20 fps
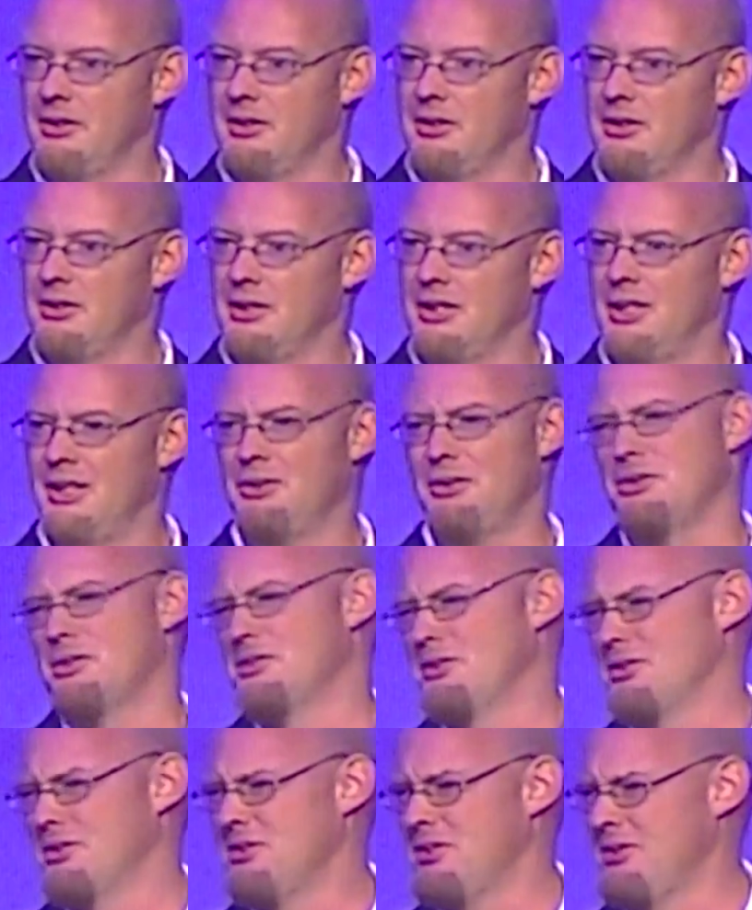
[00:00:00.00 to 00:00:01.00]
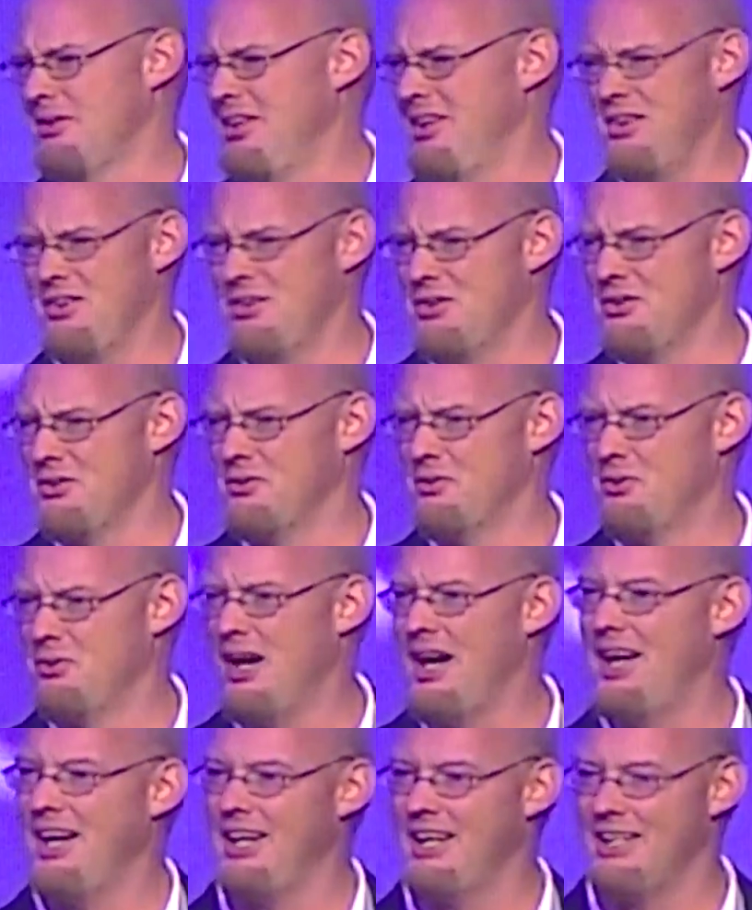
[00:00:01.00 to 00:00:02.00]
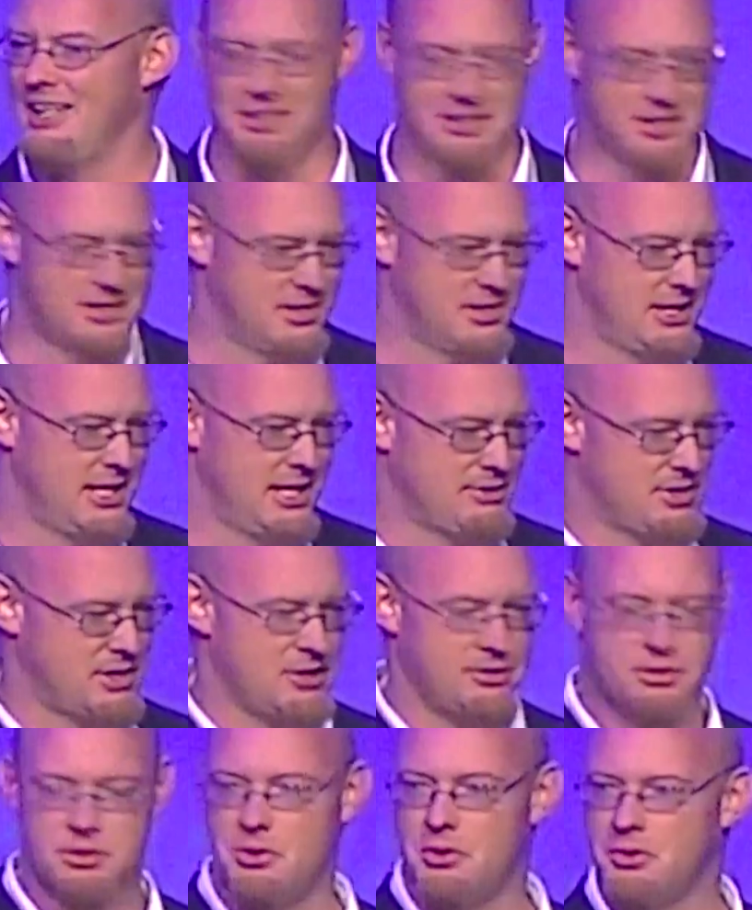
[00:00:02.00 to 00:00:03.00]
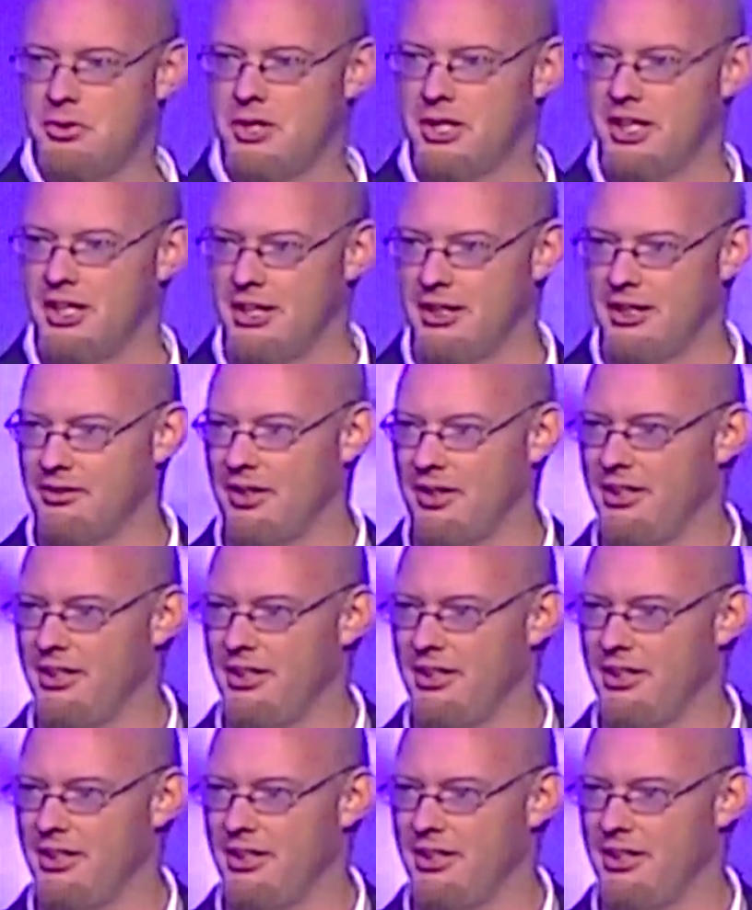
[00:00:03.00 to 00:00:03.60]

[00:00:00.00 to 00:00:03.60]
Oh, no. Why? It's going to have stuff growing in it, right?